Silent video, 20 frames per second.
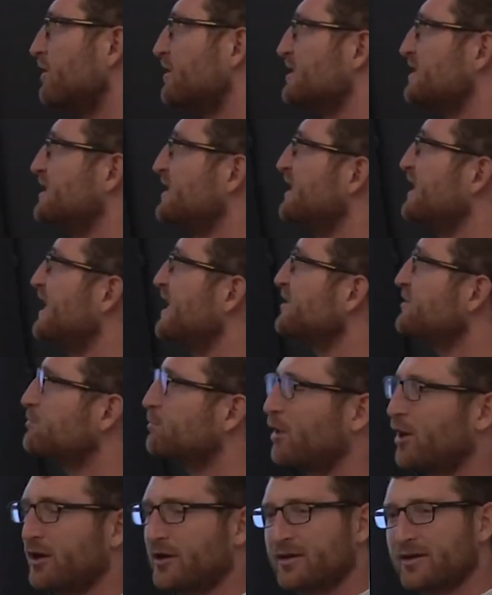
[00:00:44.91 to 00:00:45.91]
the CDS
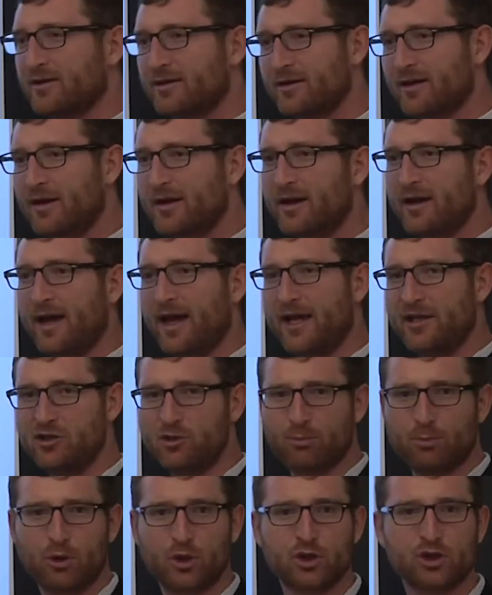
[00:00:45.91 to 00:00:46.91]
market and you
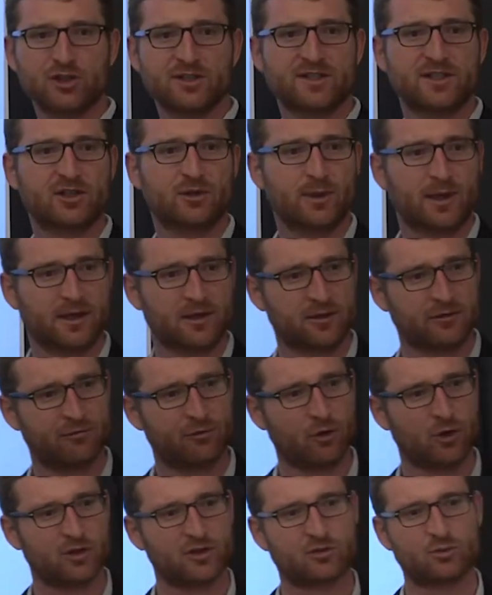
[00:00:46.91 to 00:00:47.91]
purchase a credit
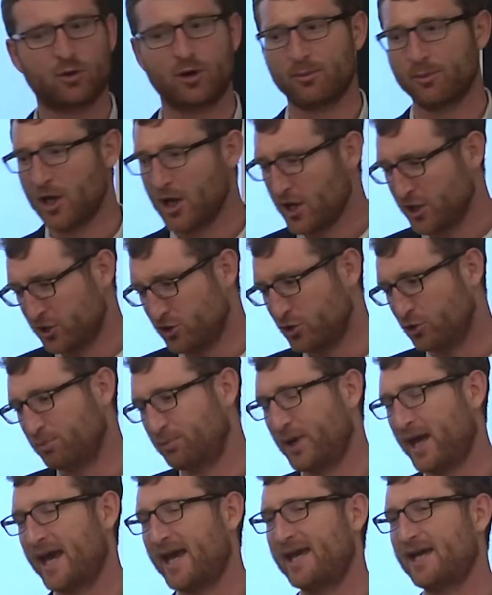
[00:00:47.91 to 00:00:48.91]
default swap. You
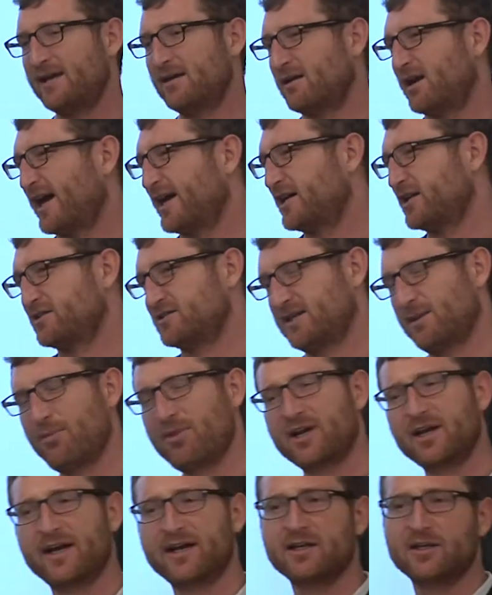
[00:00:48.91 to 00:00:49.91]
pay like
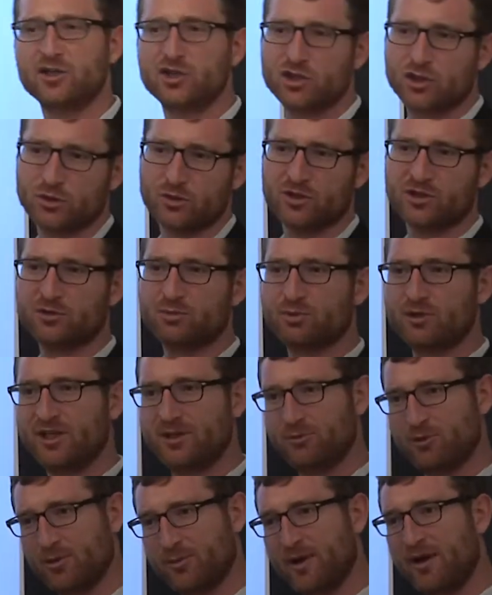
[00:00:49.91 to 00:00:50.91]
something like an insurance
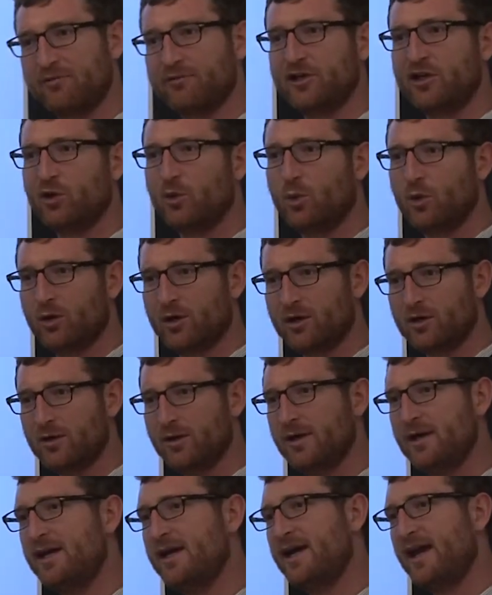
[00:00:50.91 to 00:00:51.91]
premium every quarter.
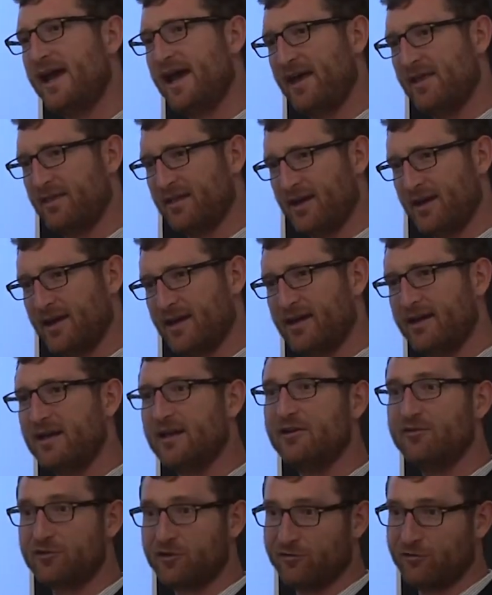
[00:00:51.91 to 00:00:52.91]
And then
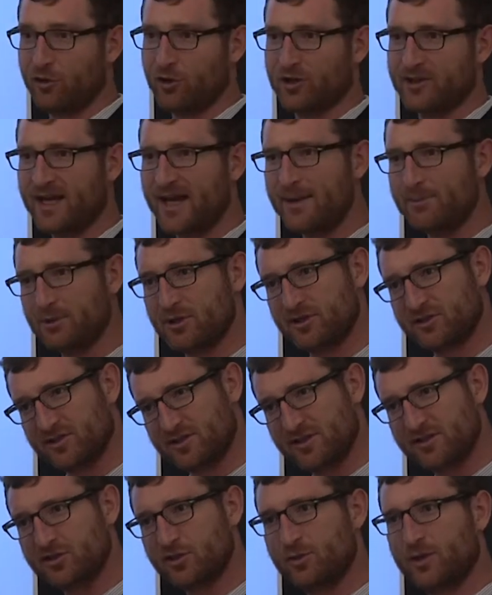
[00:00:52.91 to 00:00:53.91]
if default happens,
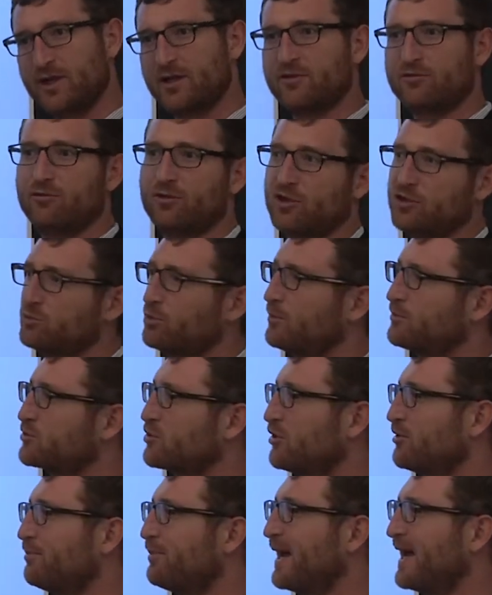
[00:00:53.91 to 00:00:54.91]
this credit default swap is
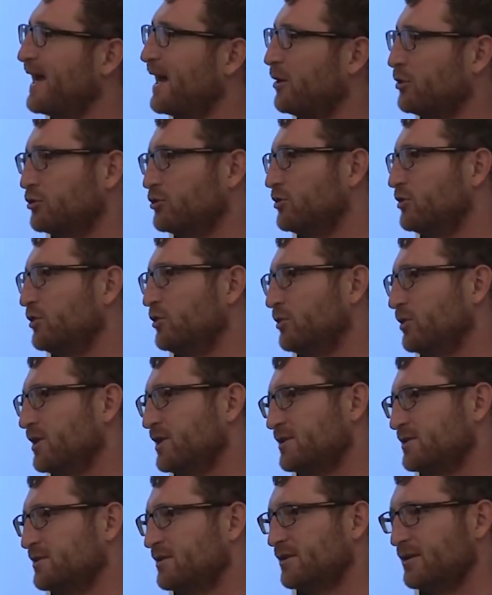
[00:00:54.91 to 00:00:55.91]
going to pay out to you. And
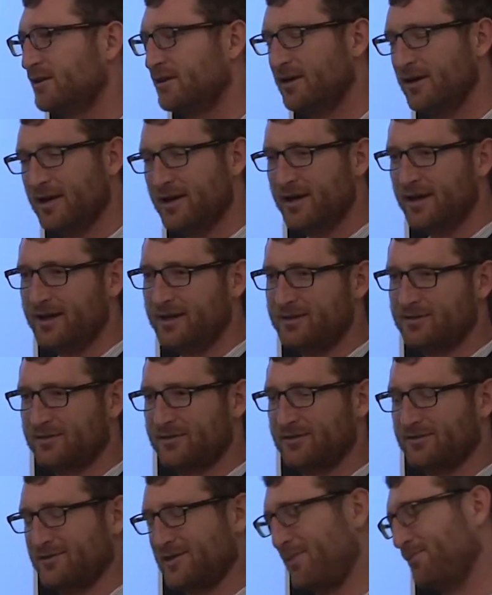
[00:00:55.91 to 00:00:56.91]
it's, uh,
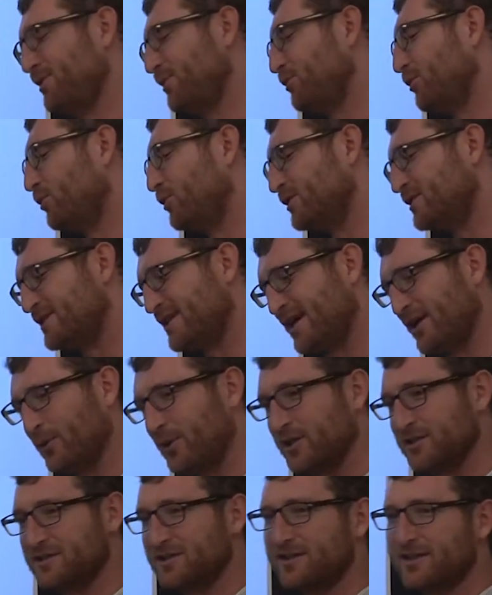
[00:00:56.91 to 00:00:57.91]
it's, some people would say,
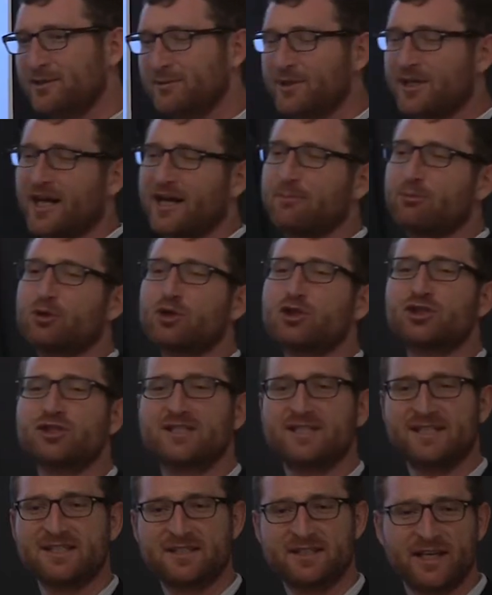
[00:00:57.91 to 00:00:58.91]
well, it's a little bit like
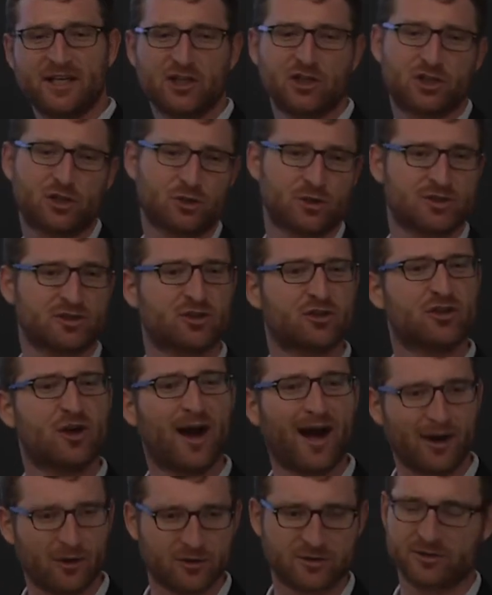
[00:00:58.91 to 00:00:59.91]
purchasing, say, insurance on your
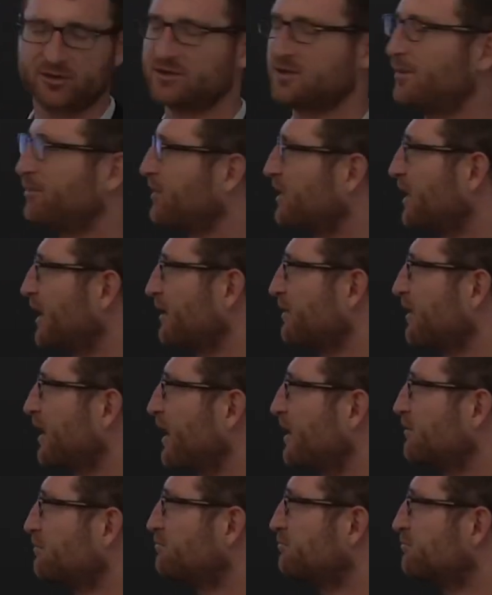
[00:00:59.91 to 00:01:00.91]
house or something like
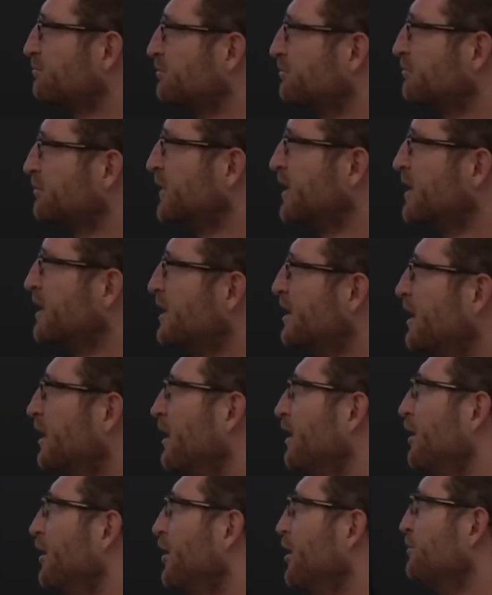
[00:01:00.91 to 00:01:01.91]
that.
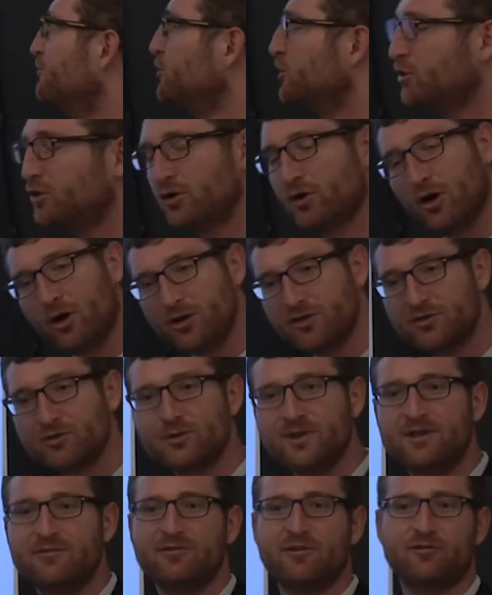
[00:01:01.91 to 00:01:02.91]
Um, you could also,
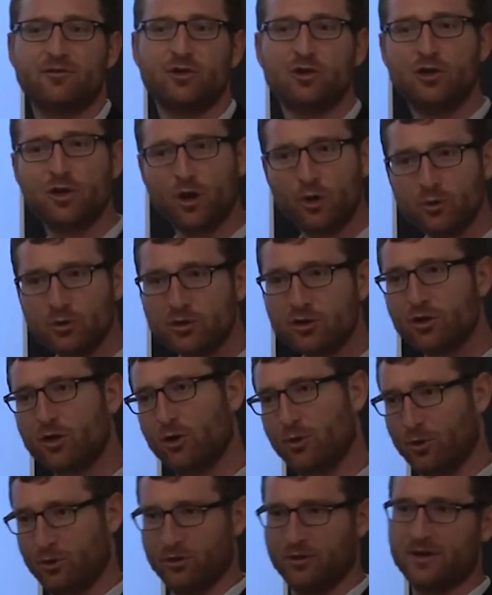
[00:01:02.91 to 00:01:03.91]
even if you don't
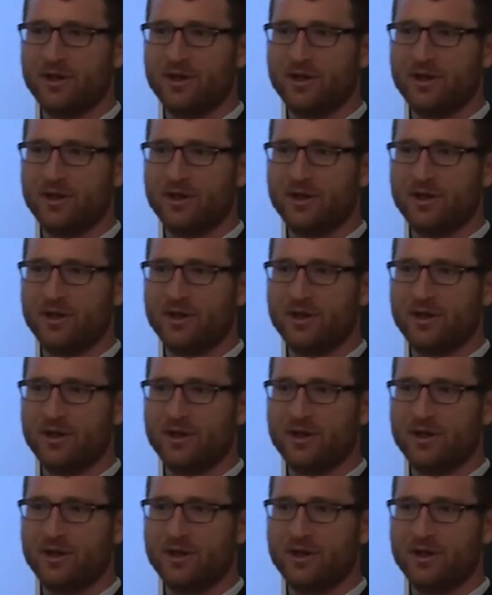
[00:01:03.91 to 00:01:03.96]
own